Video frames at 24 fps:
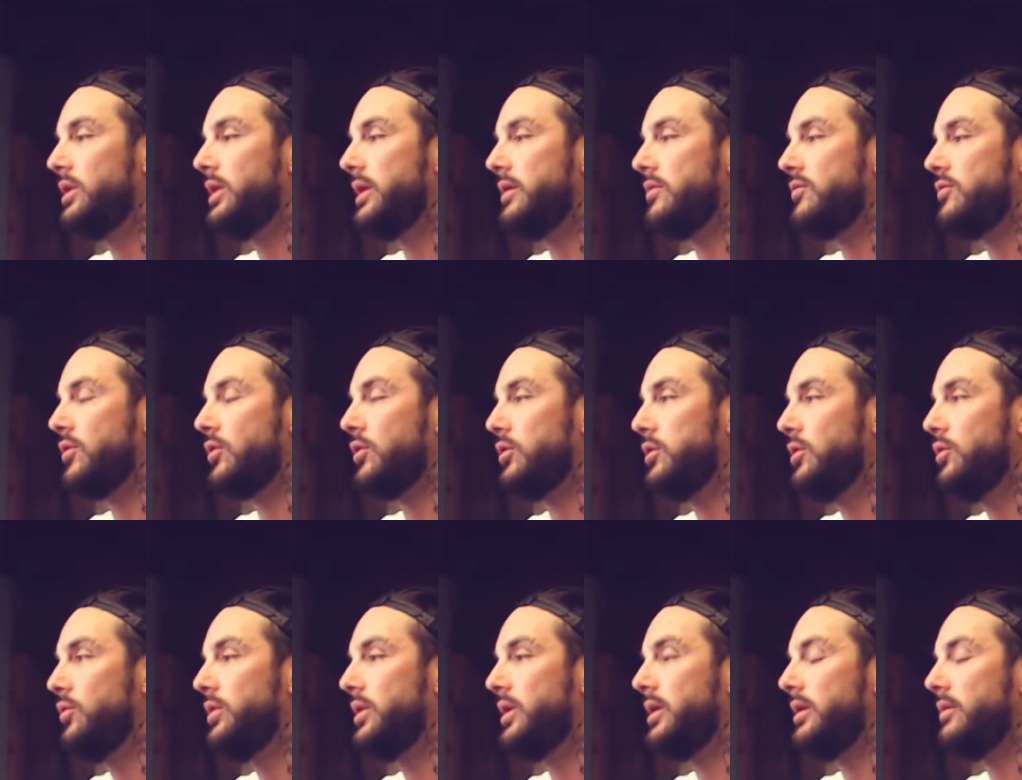really
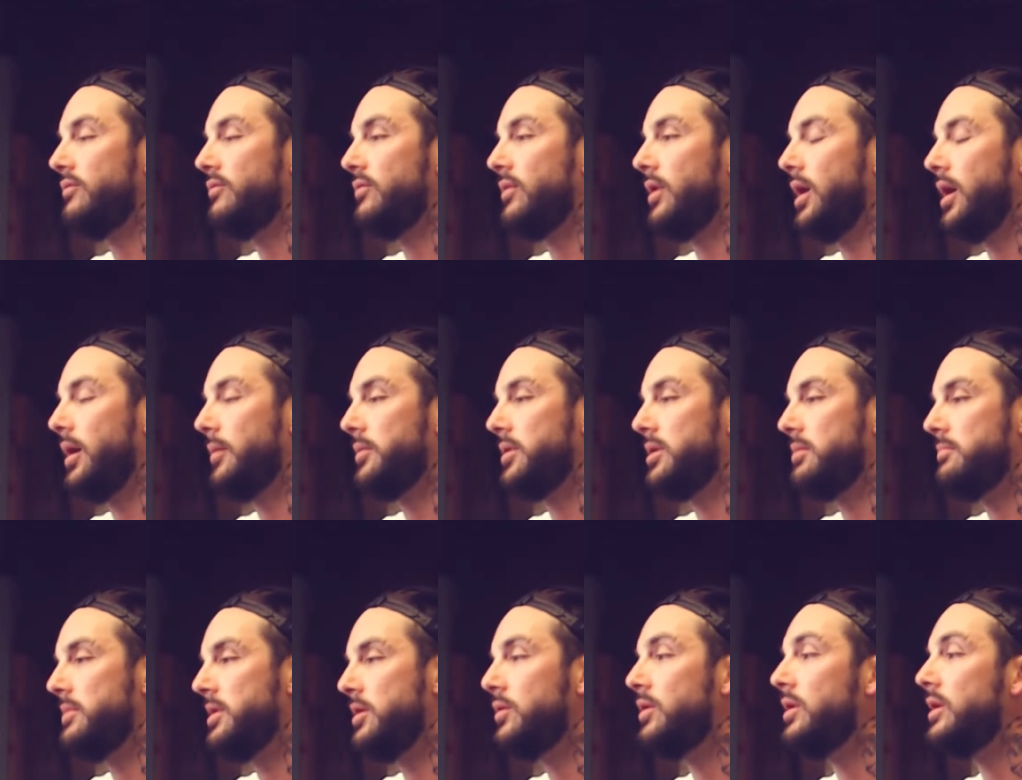secluded
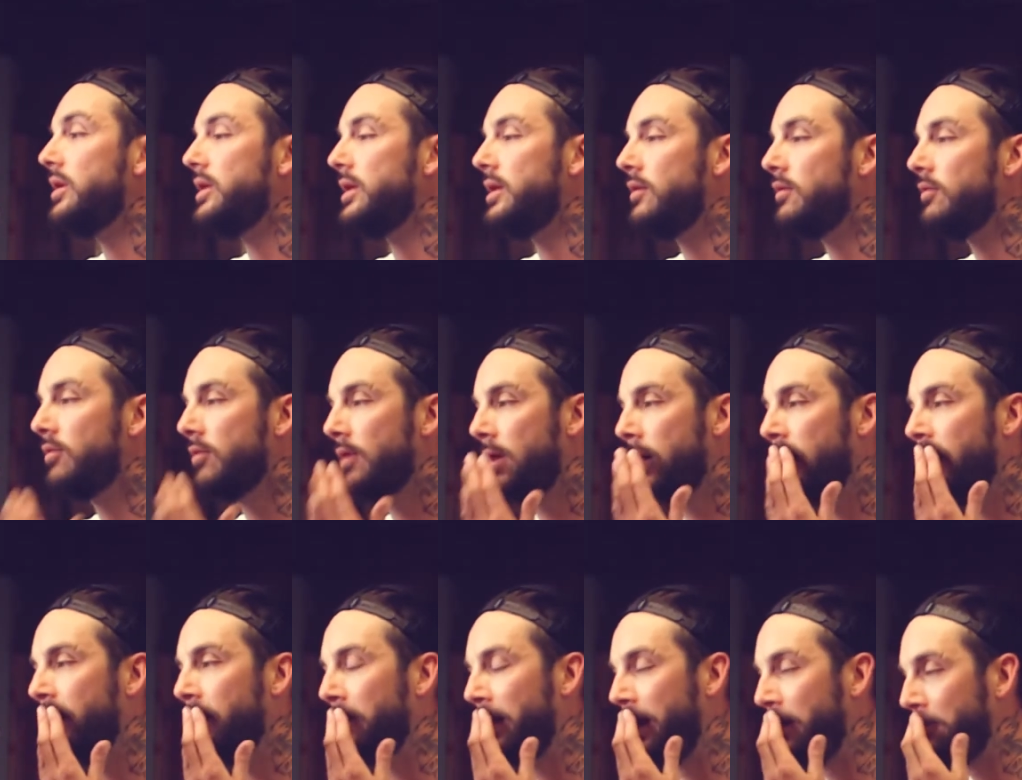communities
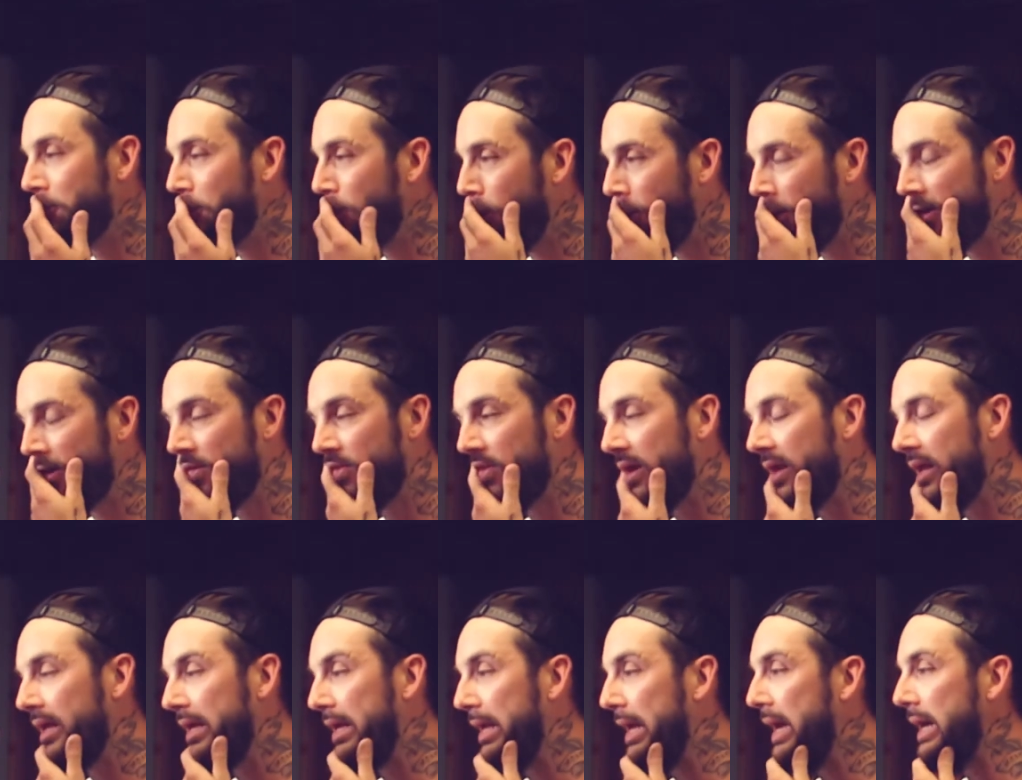up north
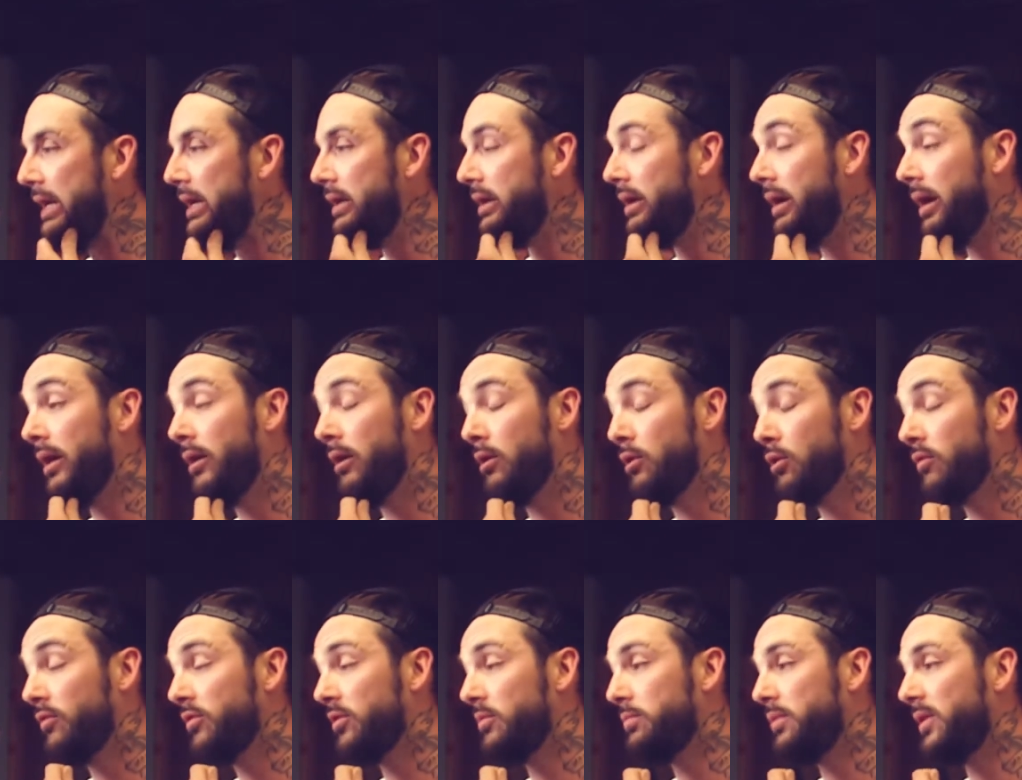and in Canada and
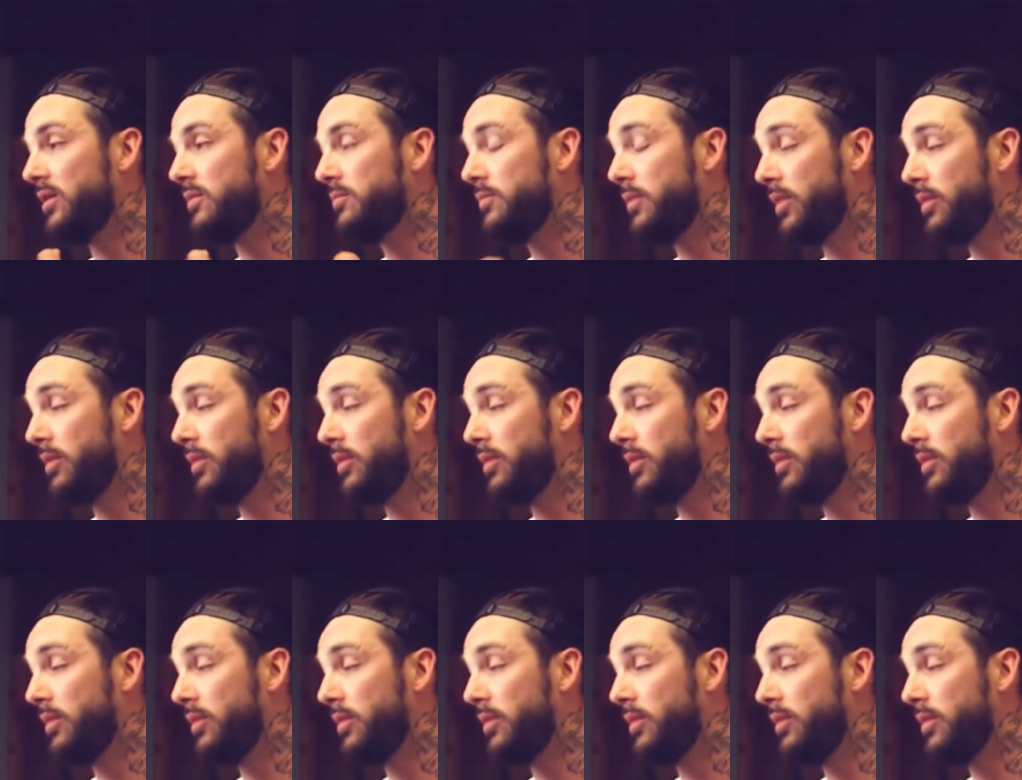all over the place.